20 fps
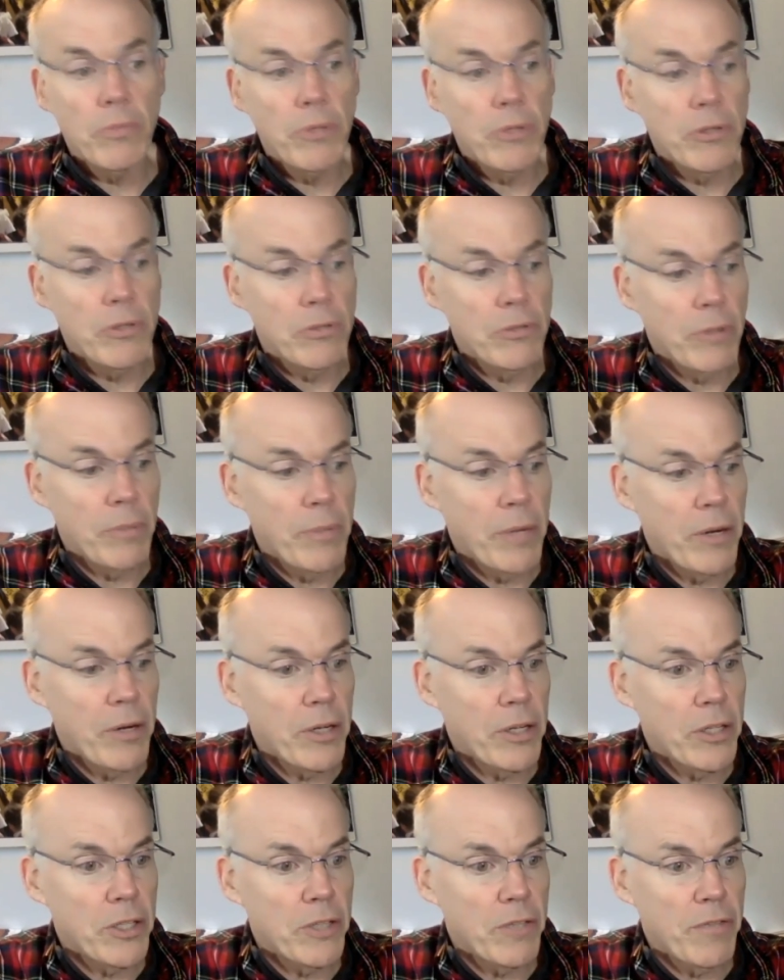you know,
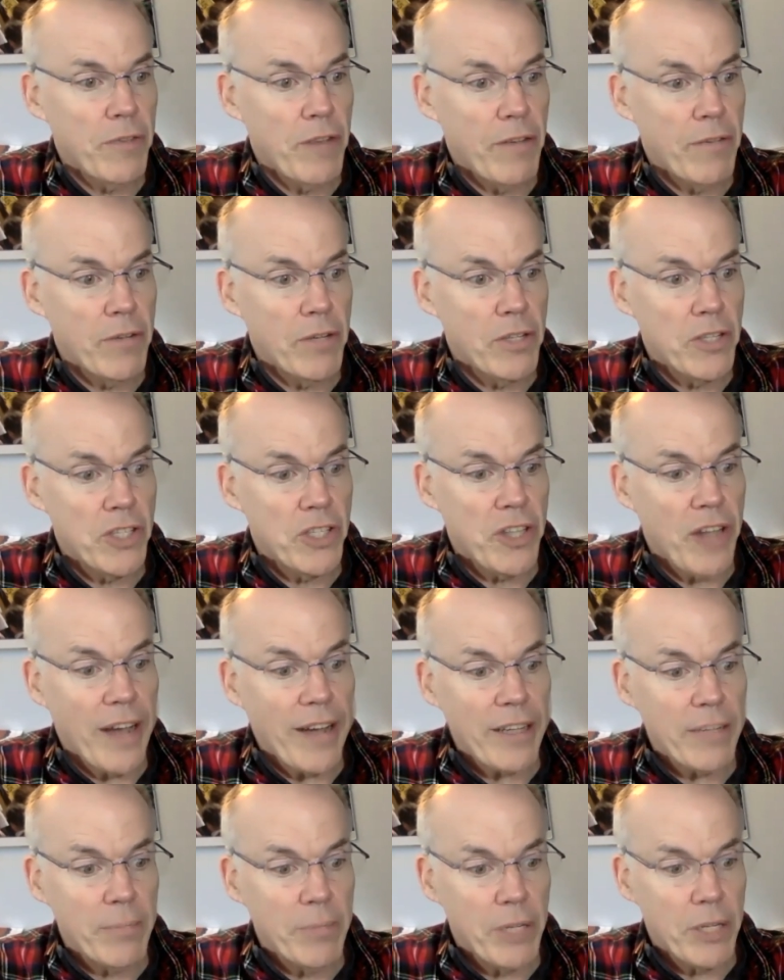America's favorite
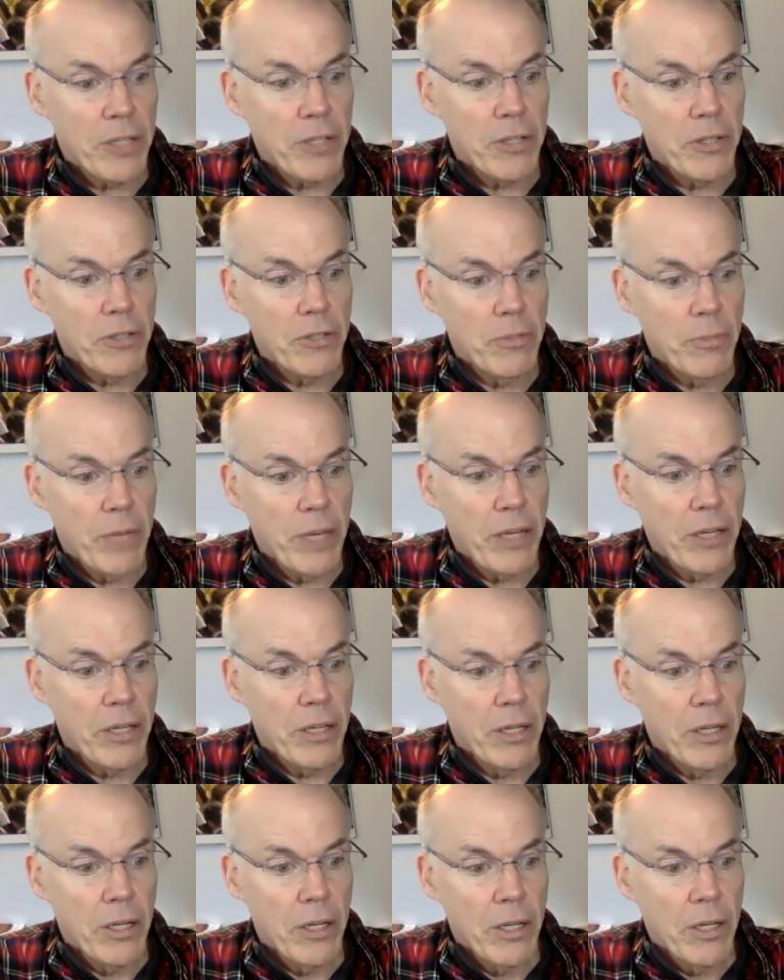stock picker, you may
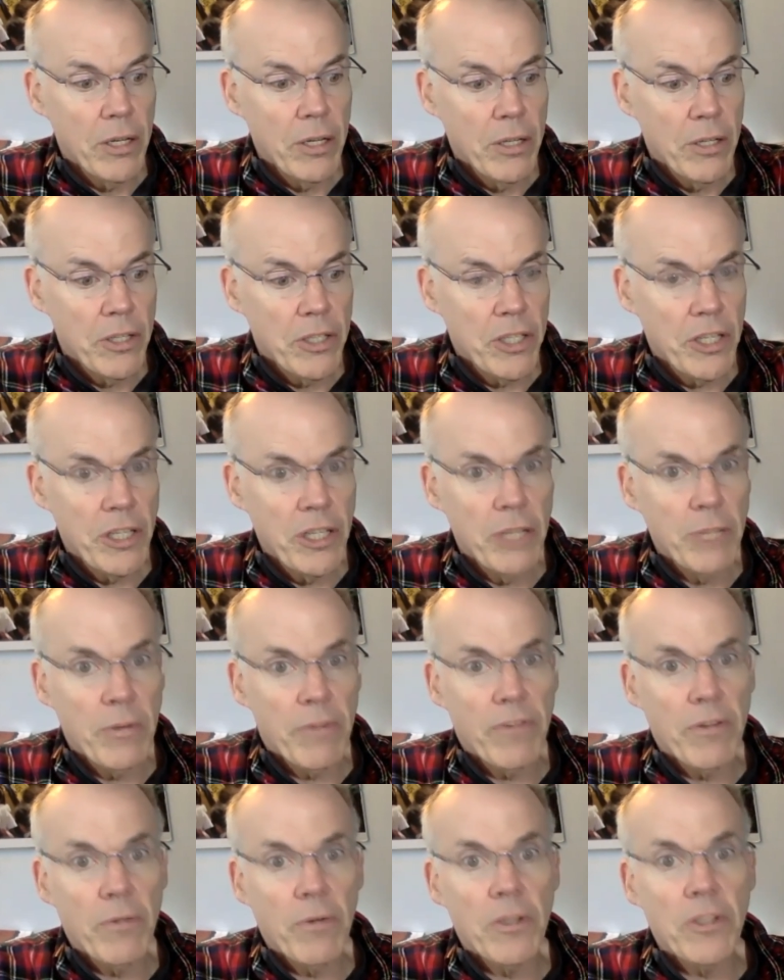see him
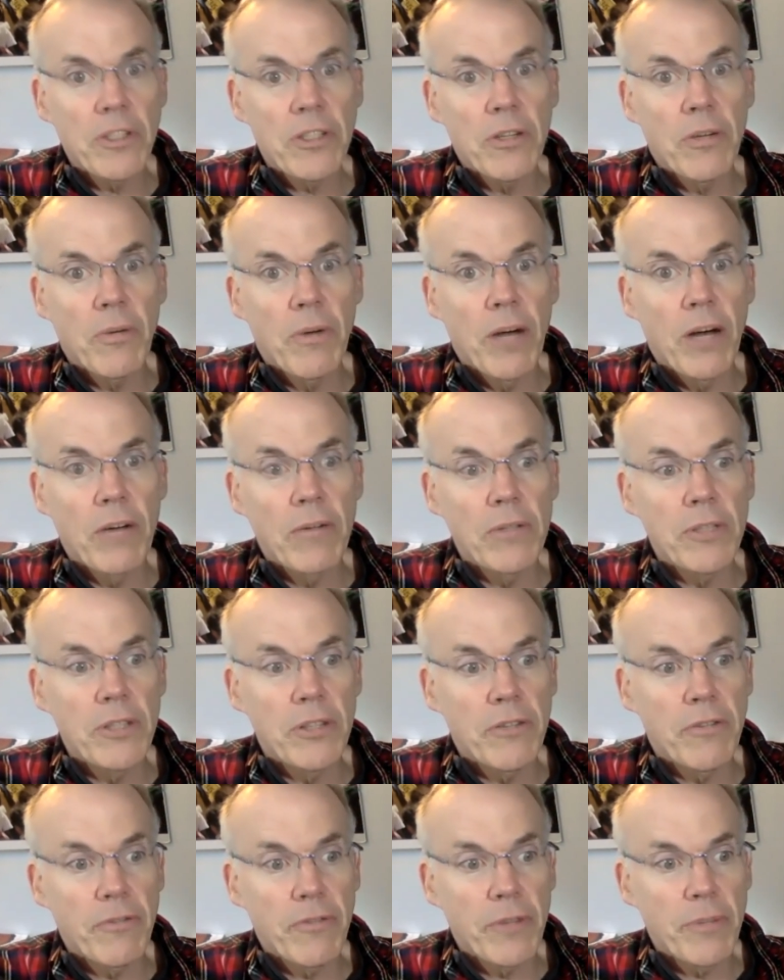every once in a while when
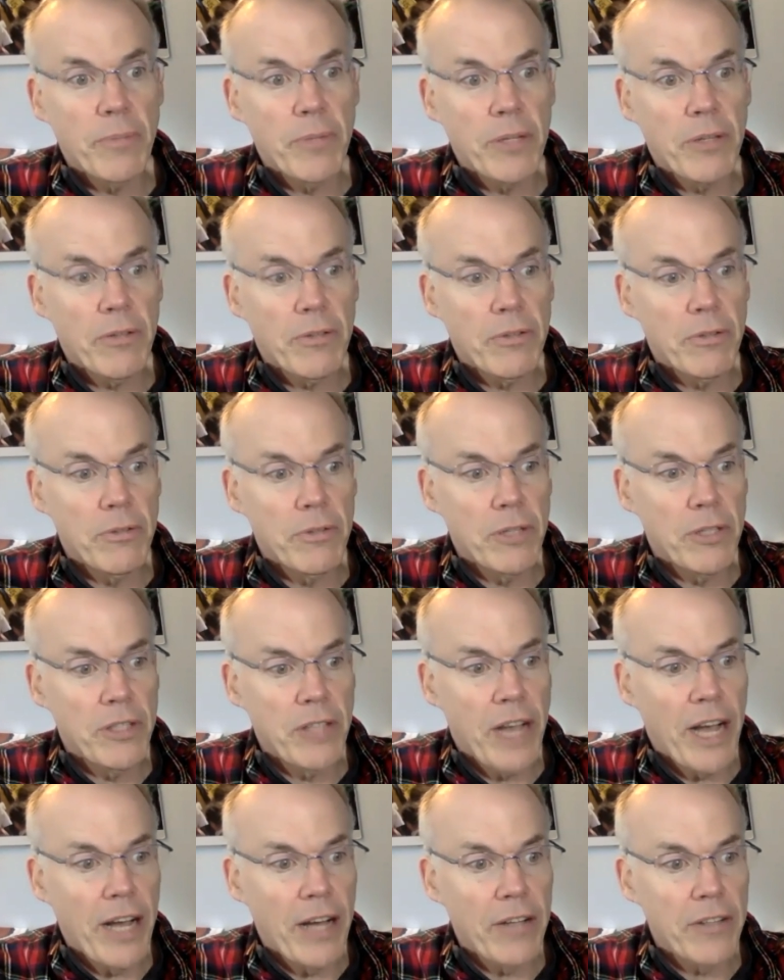you're flipping through the
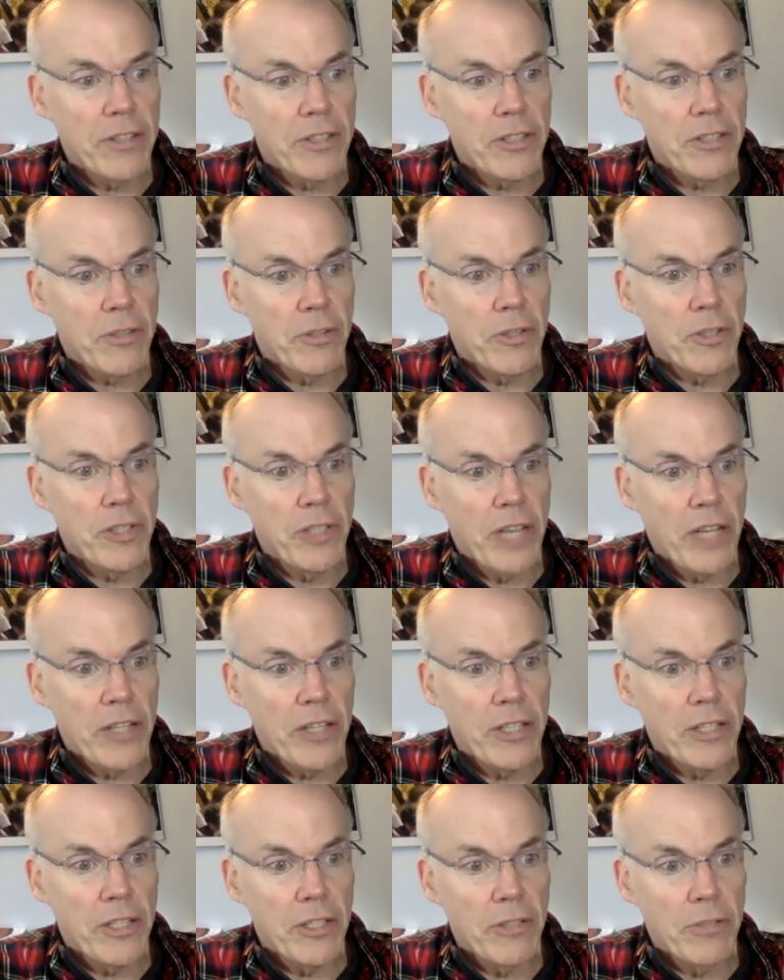dials, sort of
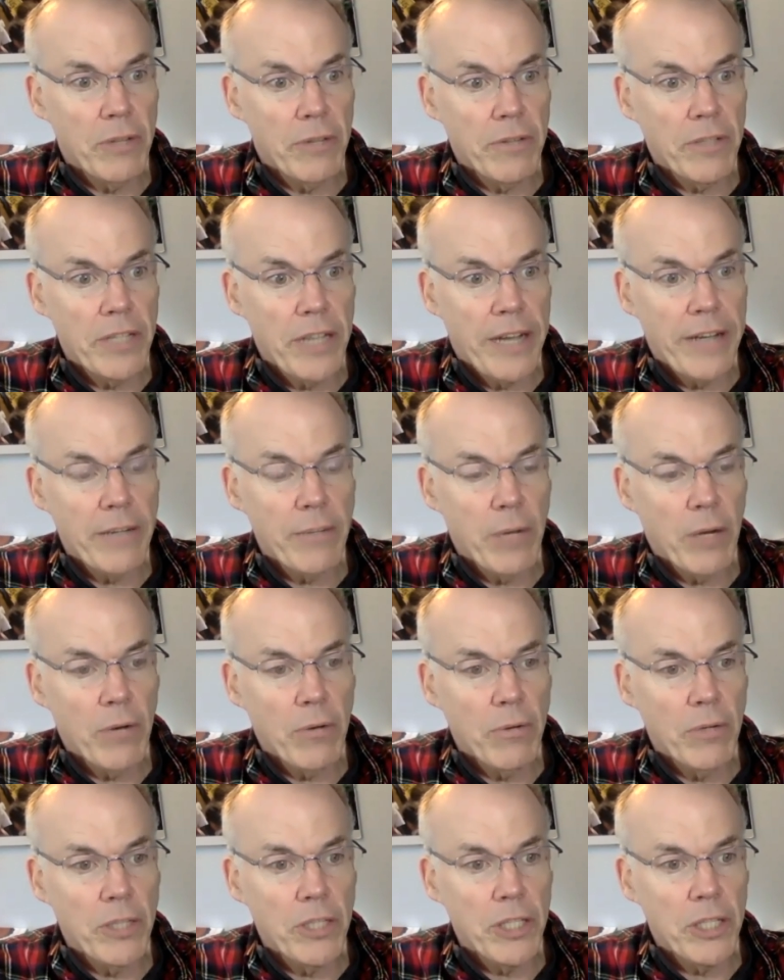yelling at you every night about
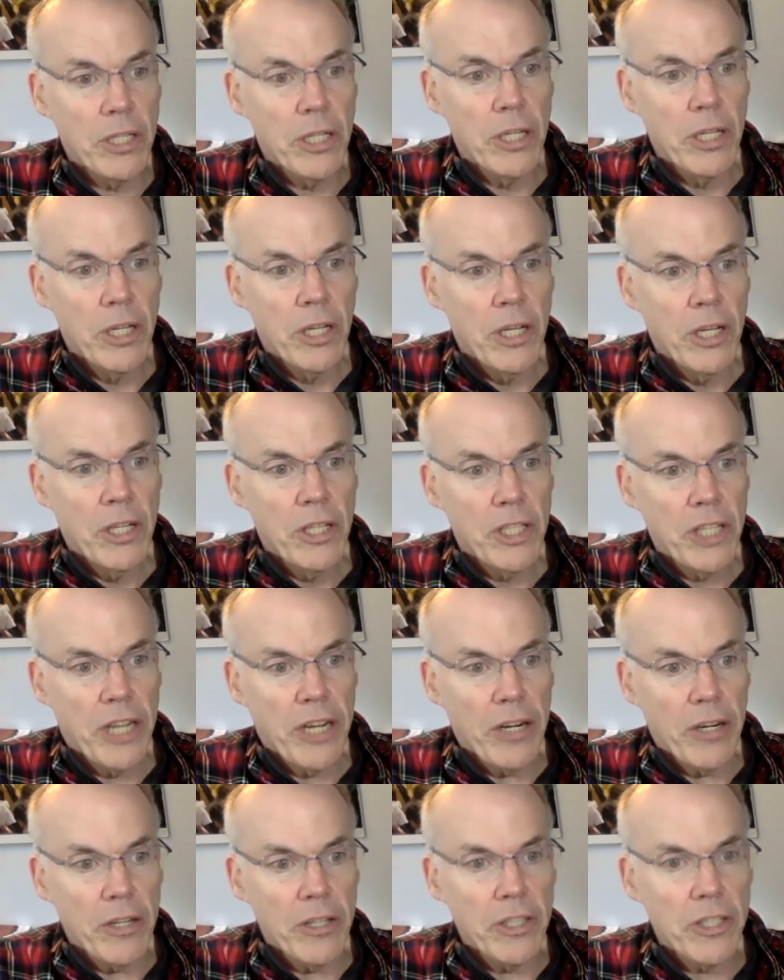which
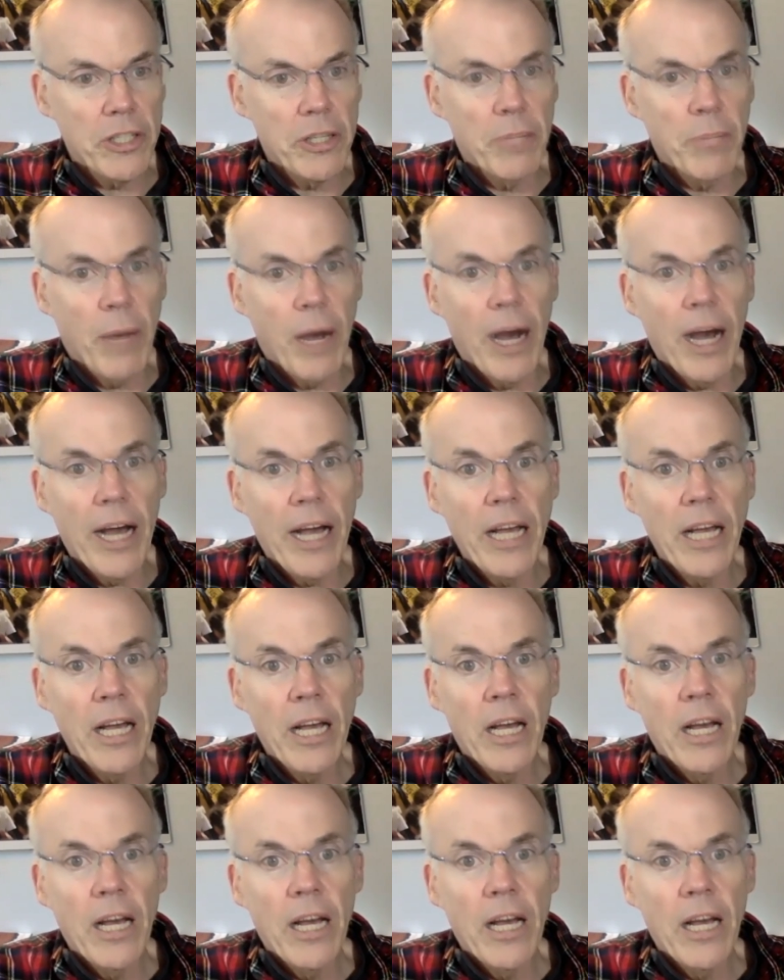shares to buy,